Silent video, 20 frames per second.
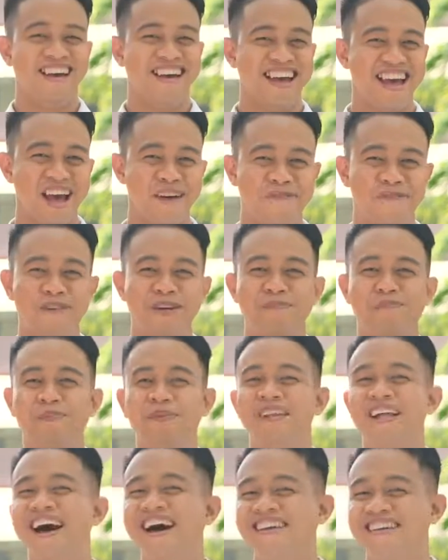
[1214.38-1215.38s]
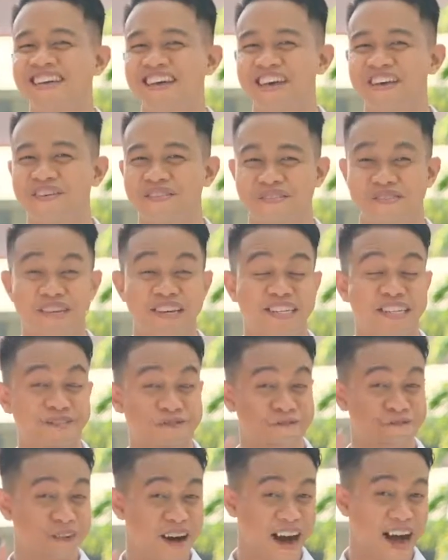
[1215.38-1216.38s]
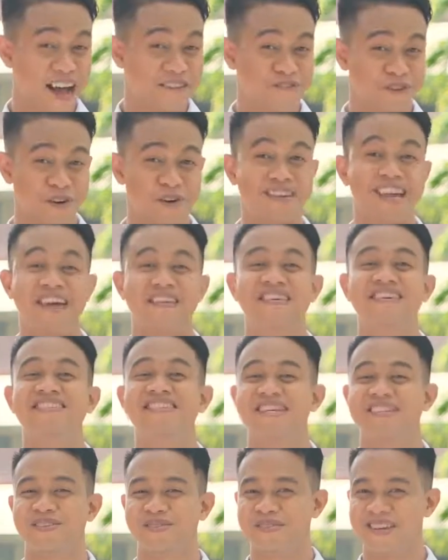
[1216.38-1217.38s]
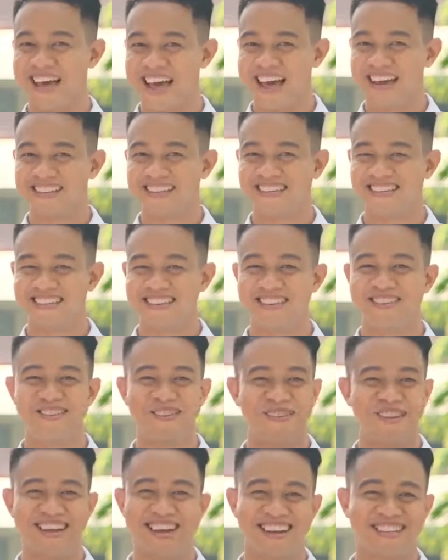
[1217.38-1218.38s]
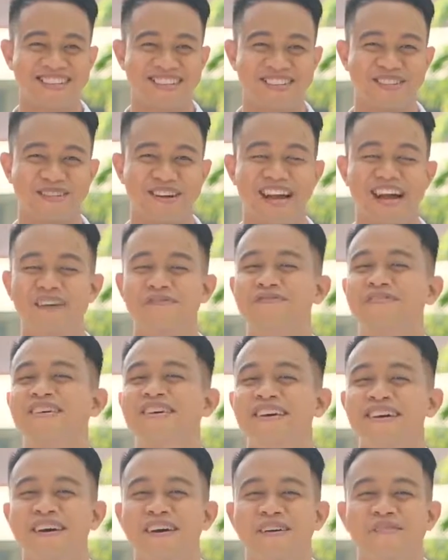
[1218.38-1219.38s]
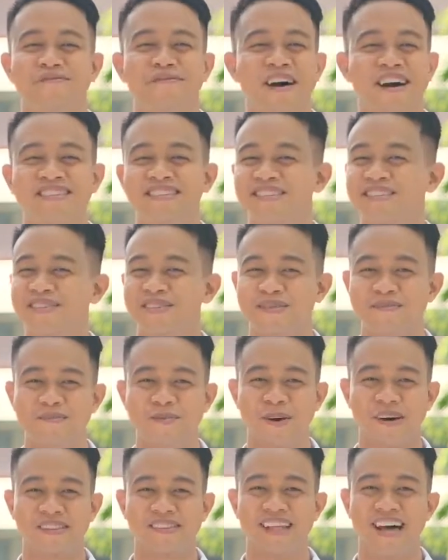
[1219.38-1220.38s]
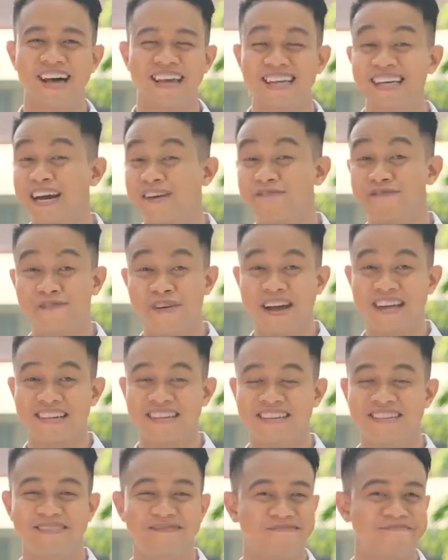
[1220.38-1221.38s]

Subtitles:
After applying these 5 organization hacks in your essay draft, find someone like a friend,